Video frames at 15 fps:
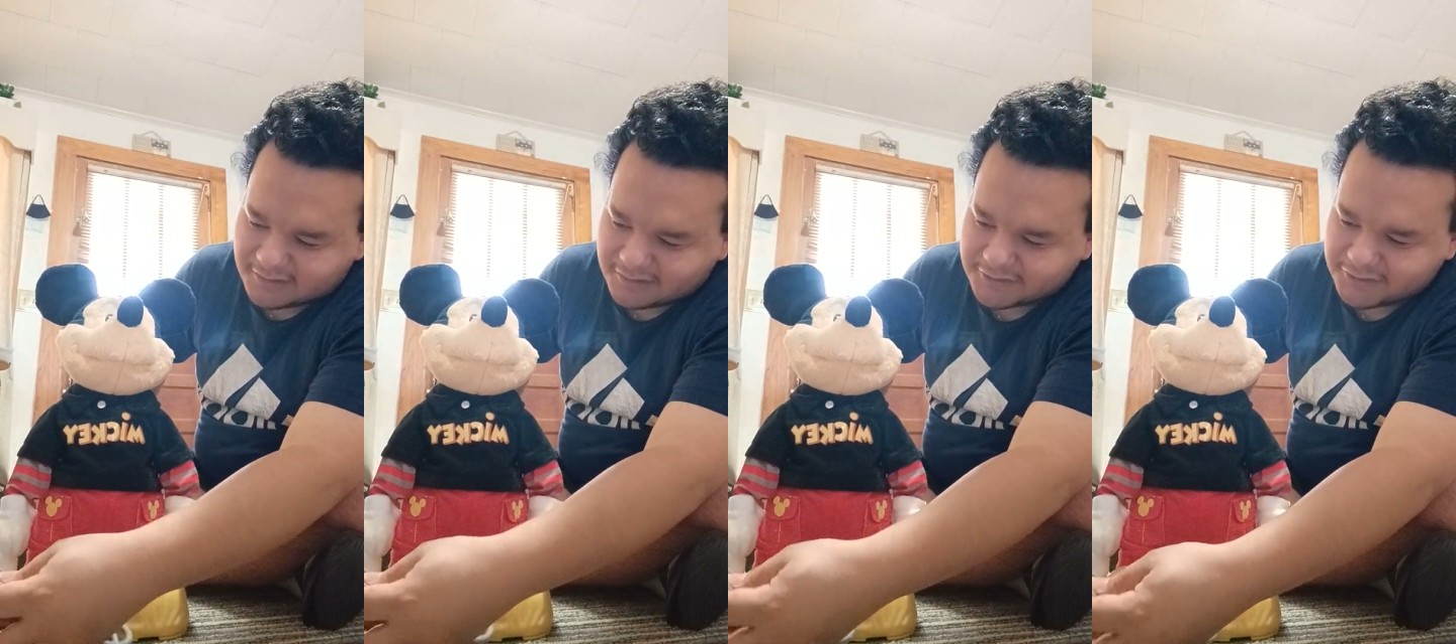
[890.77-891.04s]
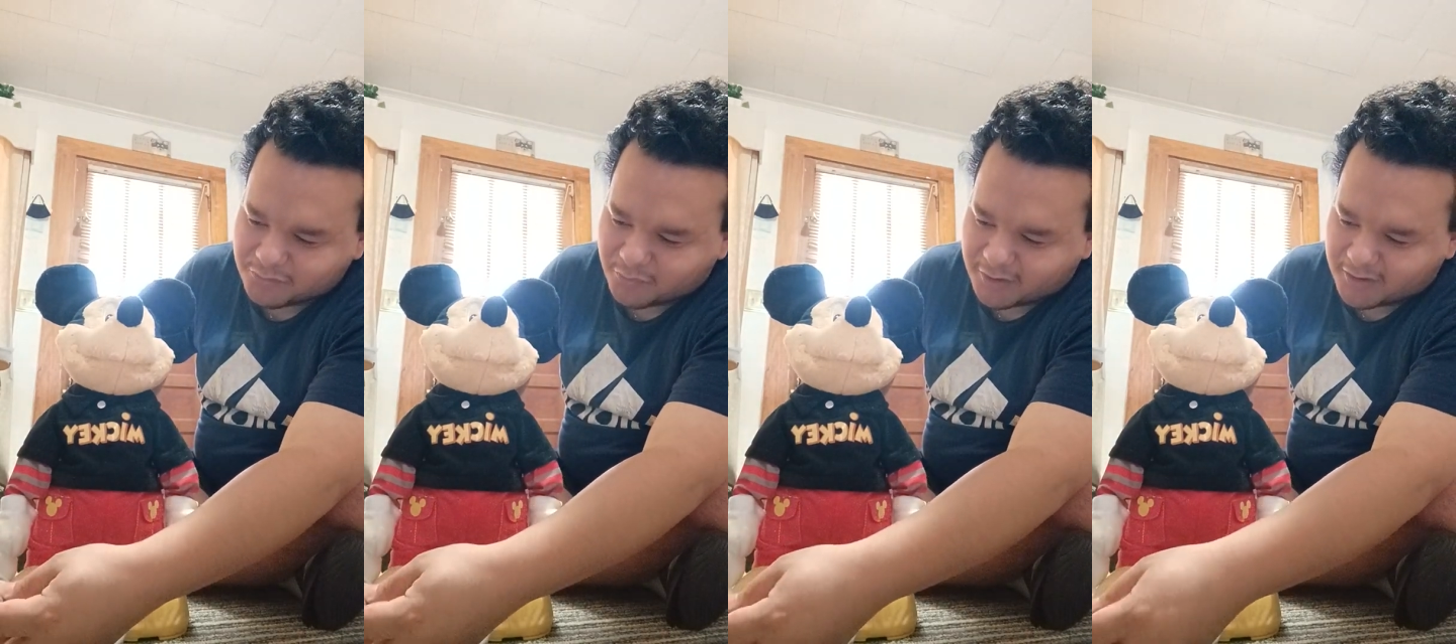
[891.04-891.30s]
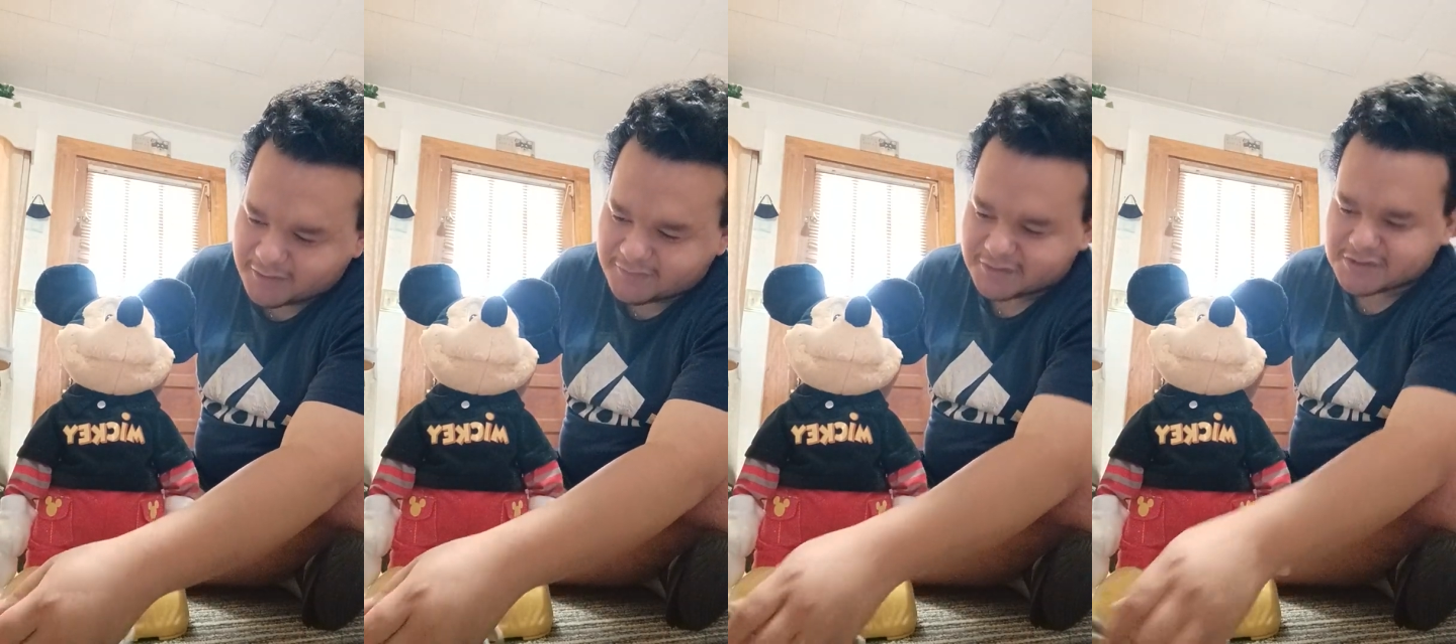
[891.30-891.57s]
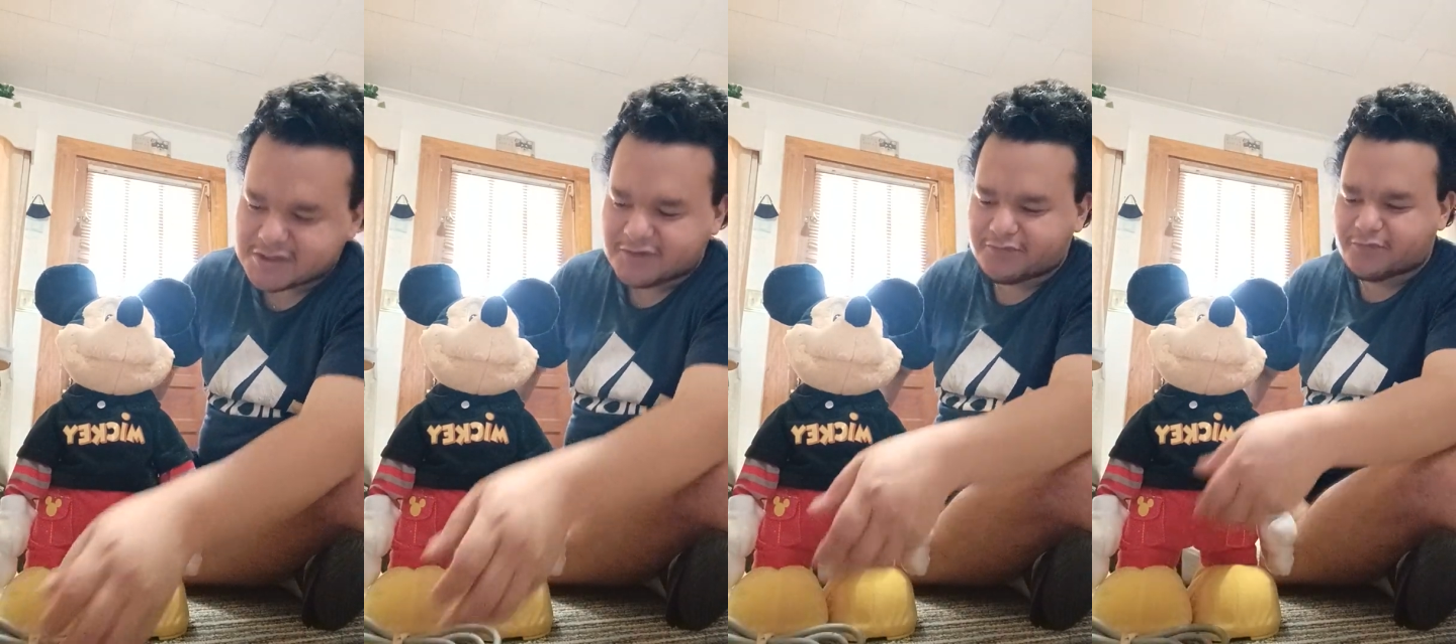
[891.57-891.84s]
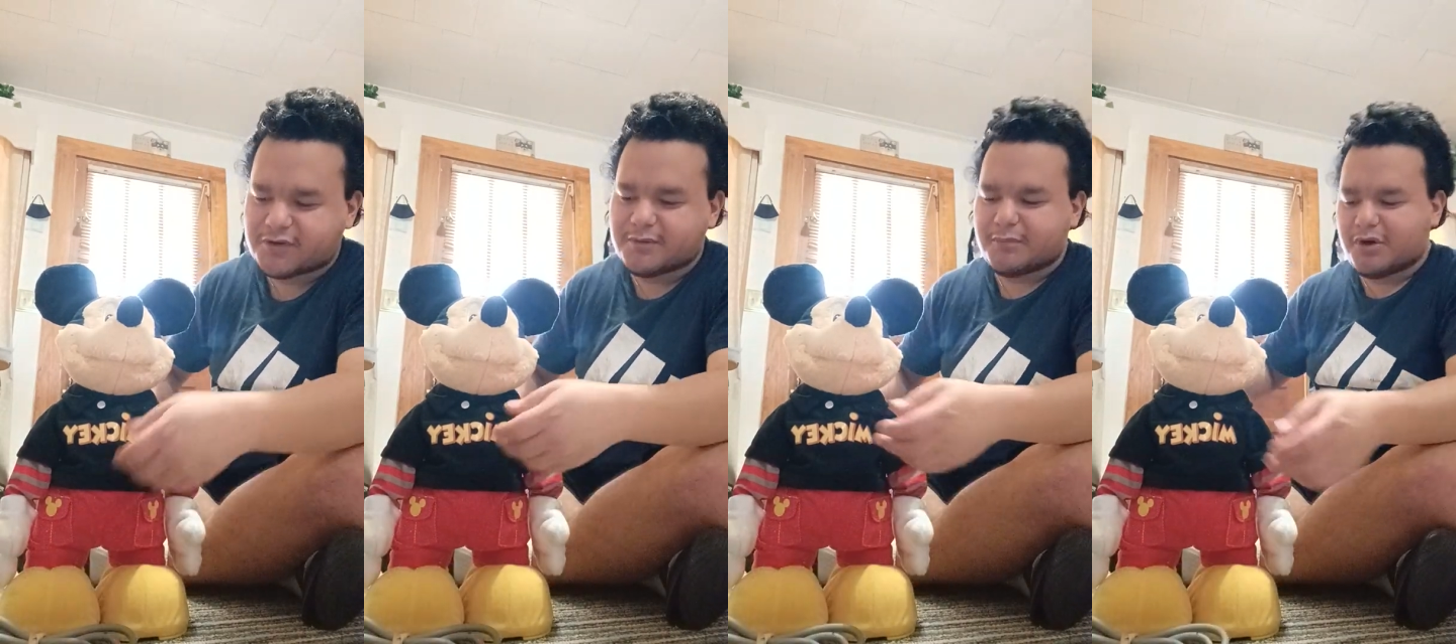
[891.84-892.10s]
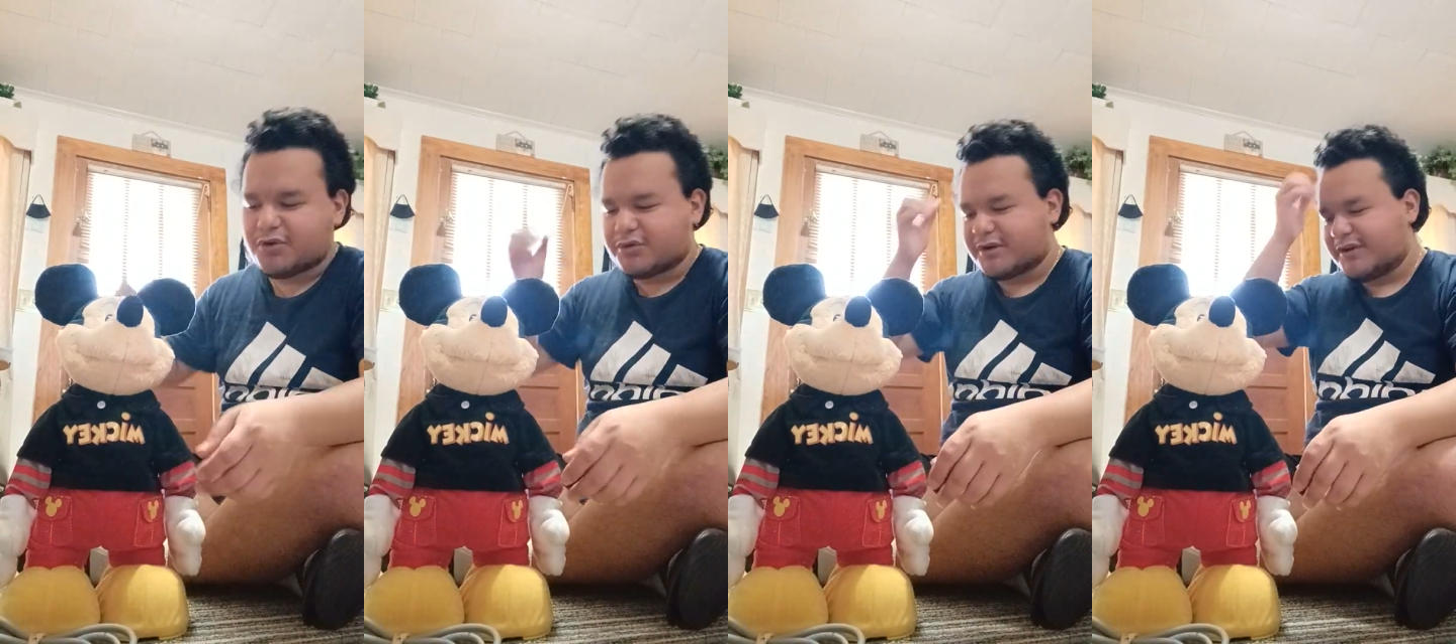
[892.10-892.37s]
all these wires are just for the
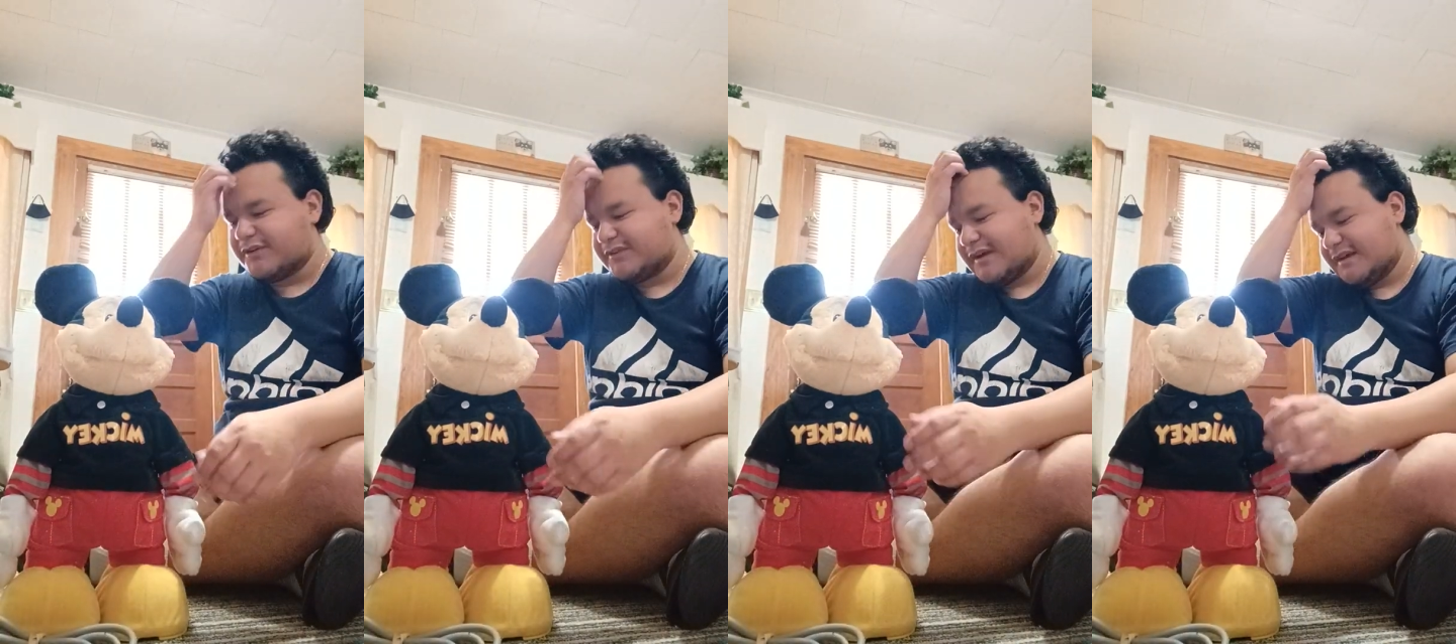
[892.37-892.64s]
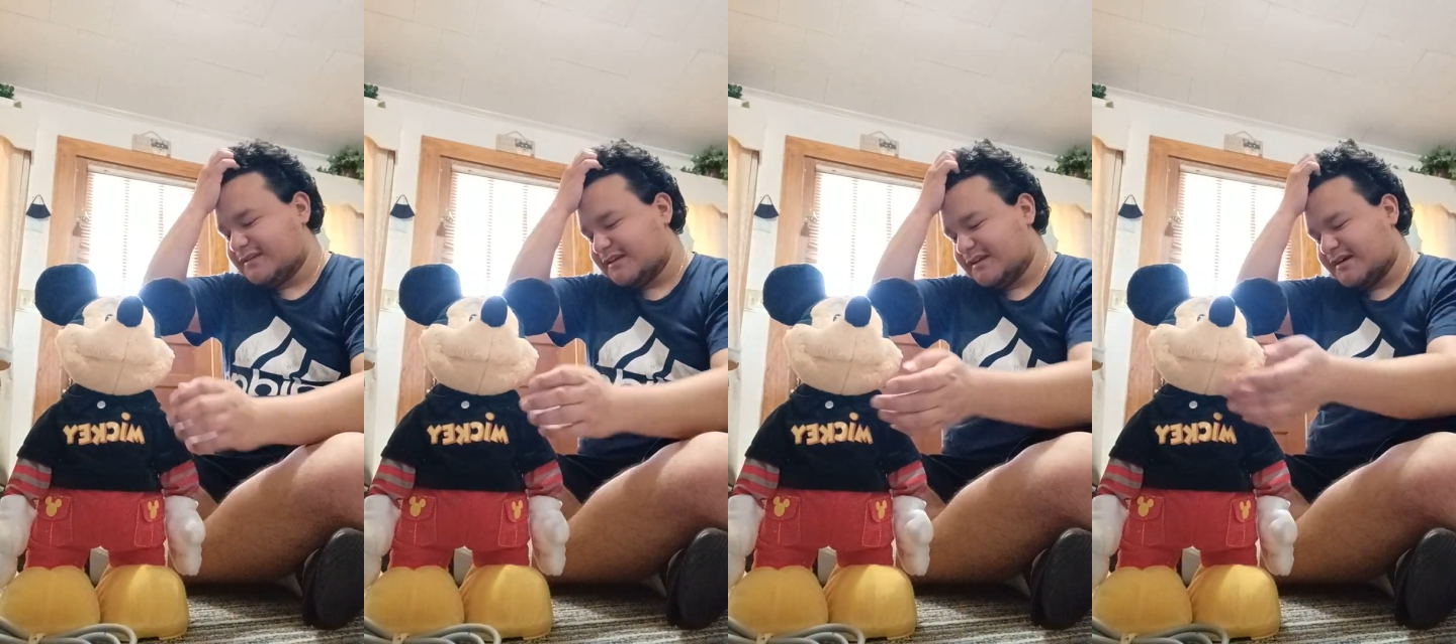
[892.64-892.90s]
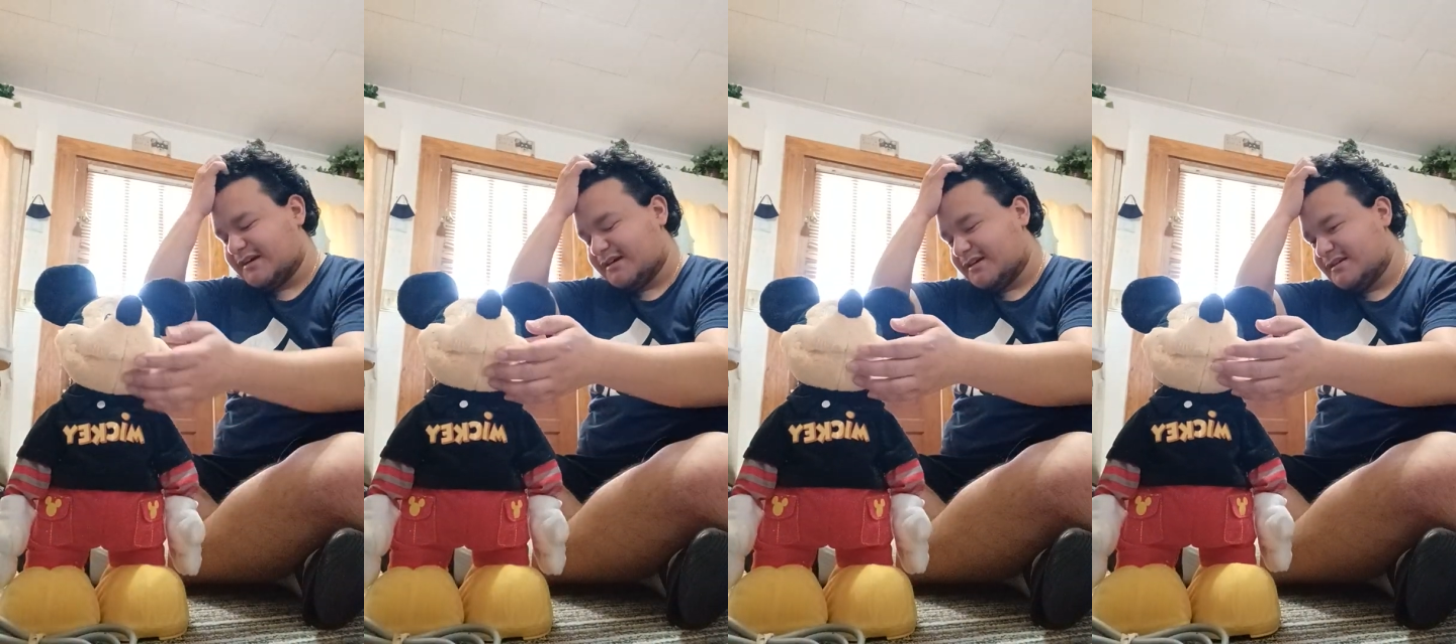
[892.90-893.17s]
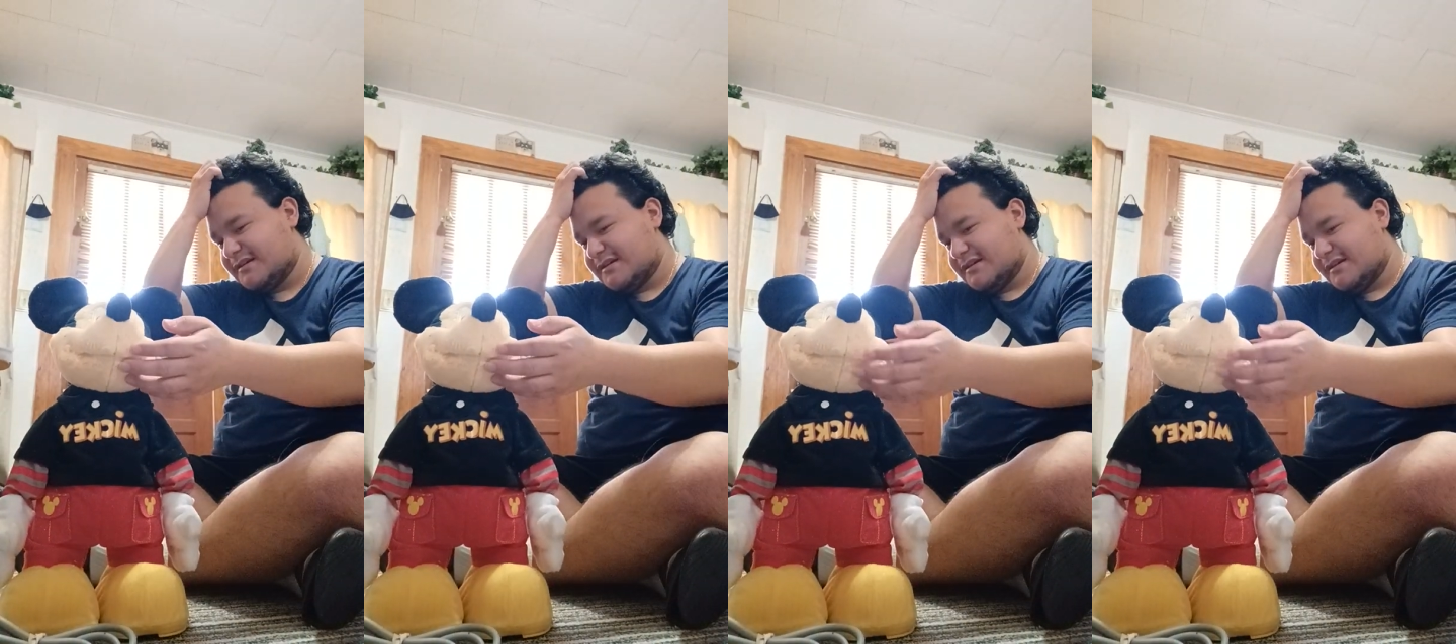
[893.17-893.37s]
motors and the